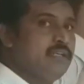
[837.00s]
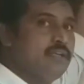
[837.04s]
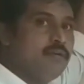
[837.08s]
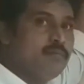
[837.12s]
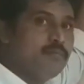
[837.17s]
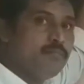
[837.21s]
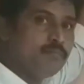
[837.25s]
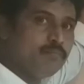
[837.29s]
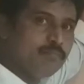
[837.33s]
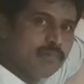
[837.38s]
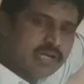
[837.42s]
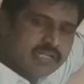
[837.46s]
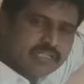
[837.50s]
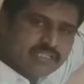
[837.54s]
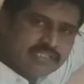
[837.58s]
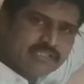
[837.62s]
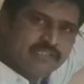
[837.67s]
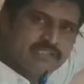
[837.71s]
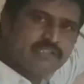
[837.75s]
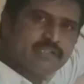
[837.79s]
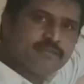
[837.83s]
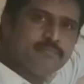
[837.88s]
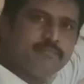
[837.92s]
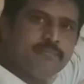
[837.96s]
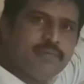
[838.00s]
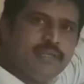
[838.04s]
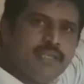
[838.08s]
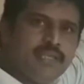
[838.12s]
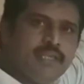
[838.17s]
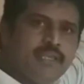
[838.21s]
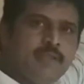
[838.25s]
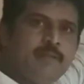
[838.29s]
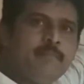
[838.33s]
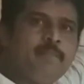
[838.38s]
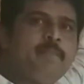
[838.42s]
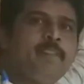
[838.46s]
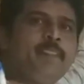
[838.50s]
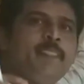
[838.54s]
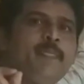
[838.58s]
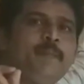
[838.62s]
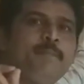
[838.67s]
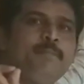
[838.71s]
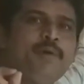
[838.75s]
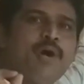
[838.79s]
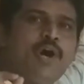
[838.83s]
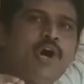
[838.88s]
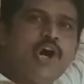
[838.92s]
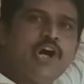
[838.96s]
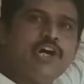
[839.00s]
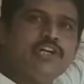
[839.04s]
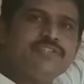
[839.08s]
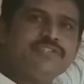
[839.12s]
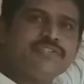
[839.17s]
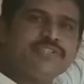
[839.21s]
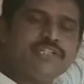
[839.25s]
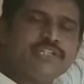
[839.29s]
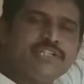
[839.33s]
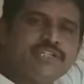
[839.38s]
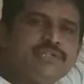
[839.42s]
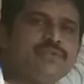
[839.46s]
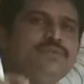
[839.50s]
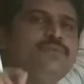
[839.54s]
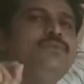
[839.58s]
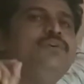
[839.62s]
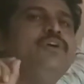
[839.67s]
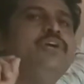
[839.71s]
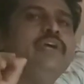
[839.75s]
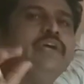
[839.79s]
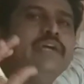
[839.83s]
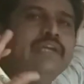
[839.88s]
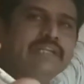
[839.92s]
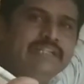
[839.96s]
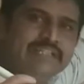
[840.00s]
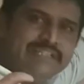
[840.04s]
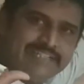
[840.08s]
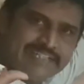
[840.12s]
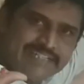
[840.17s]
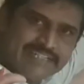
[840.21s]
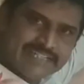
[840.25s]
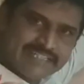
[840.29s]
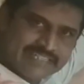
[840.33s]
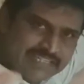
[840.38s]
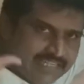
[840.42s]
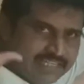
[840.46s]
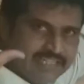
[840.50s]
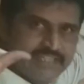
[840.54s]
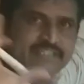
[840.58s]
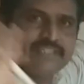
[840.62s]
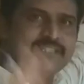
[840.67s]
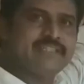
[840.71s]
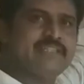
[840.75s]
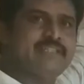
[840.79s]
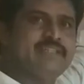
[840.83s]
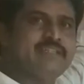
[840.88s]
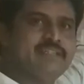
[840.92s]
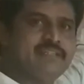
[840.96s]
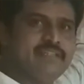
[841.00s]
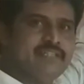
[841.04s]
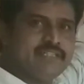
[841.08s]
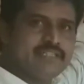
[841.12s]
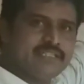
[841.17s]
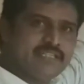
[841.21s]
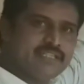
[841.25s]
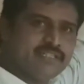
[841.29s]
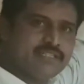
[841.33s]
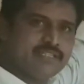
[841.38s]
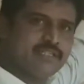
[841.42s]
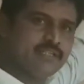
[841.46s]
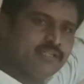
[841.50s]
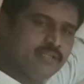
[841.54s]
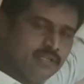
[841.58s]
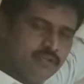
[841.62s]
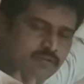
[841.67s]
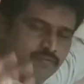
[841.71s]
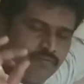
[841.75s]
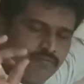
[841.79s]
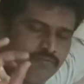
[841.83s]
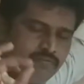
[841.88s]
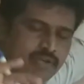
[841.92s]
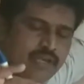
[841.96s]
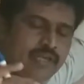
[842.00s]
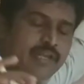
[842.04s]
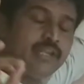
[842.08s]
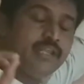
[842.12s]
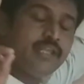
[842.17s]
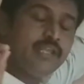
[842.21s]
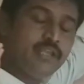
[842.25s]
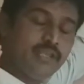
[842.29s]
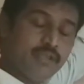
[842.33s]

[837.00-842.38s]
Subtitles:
must be positive integers. This is very